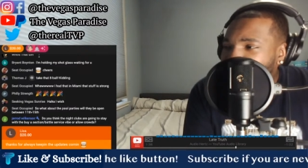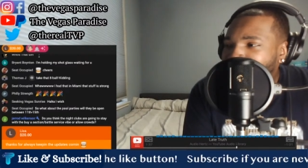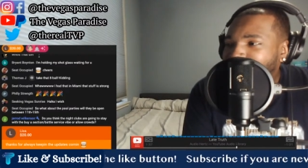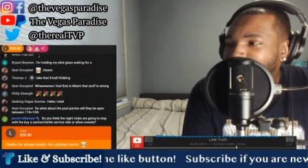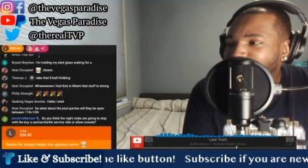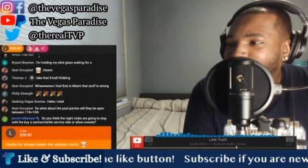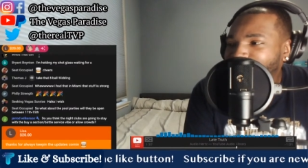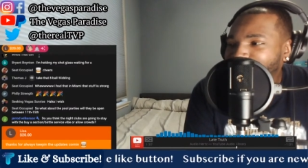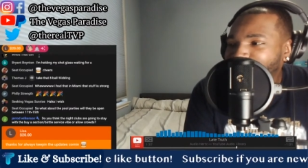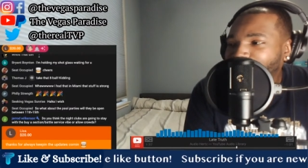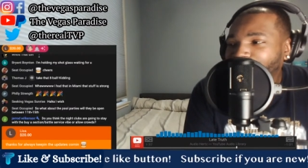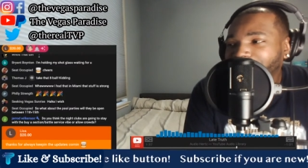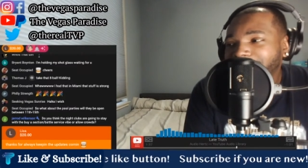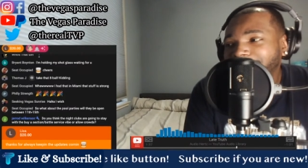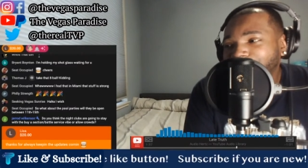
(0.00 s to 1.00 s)
so that y'all
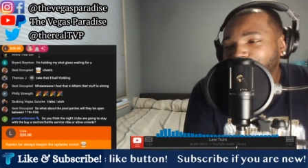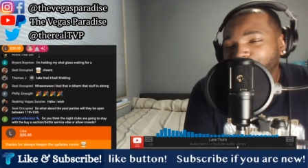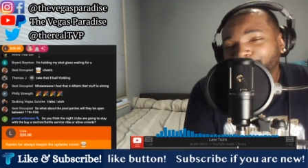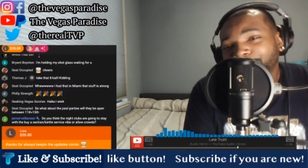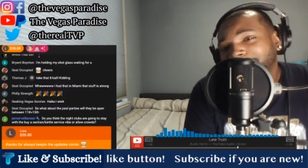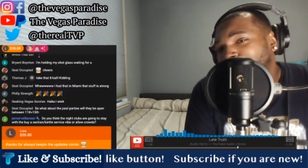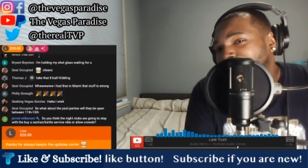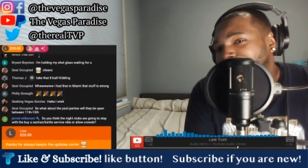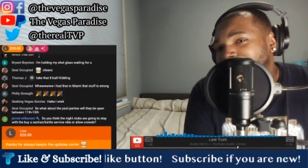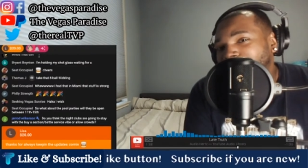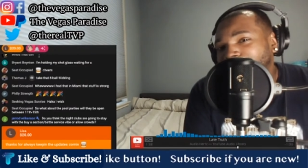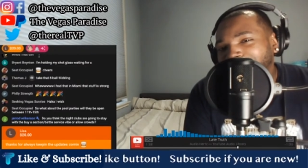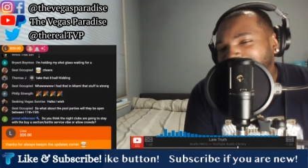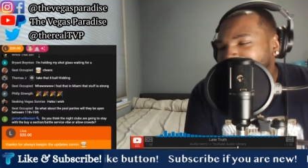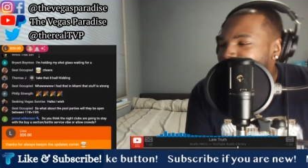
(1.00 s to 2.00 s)
can enjoy the best of
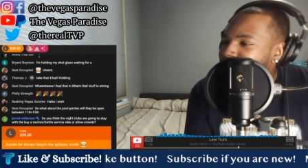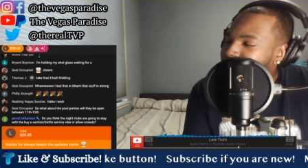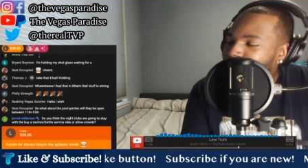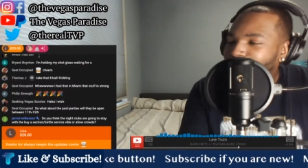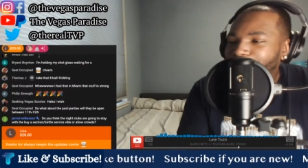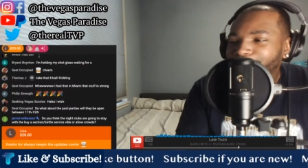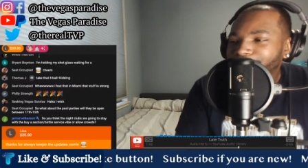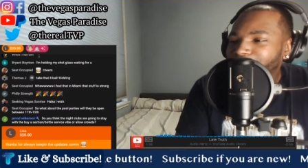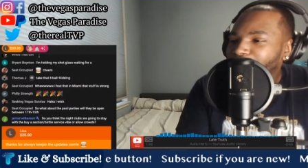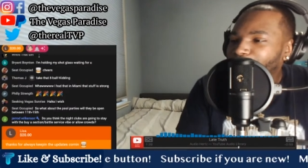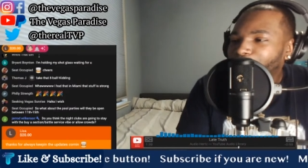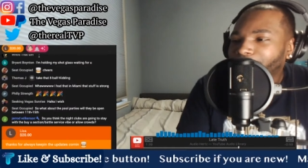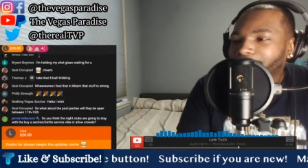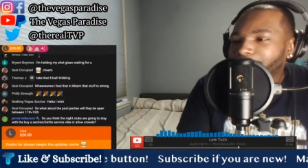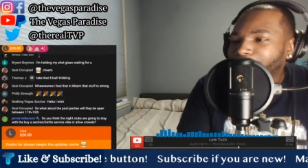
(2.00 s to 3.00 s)
Vegas. So no
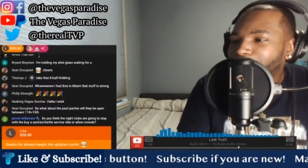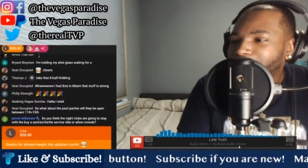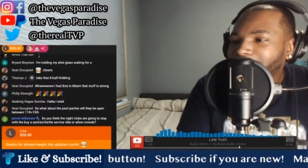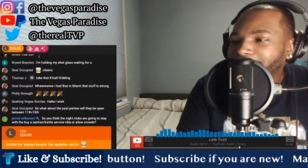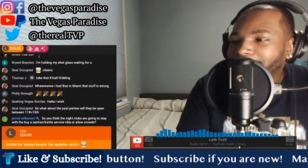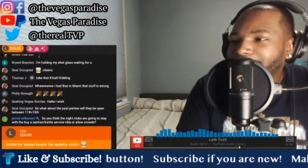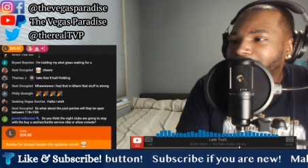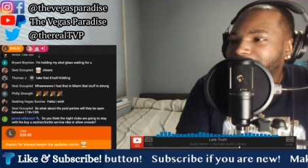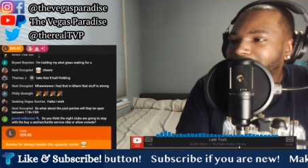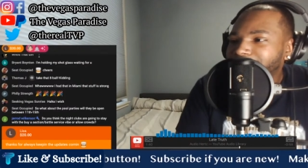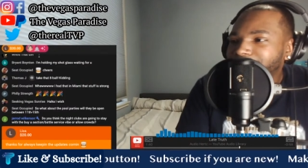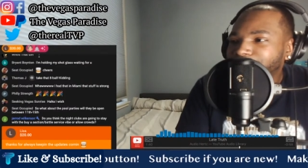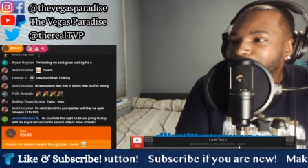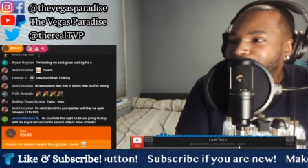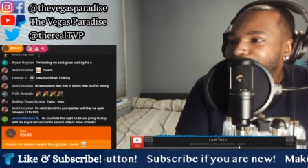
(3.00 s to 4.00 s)
problem. I'm glad I can
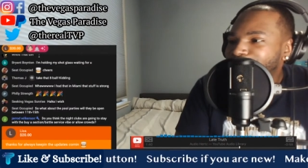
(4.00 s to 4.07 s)
help.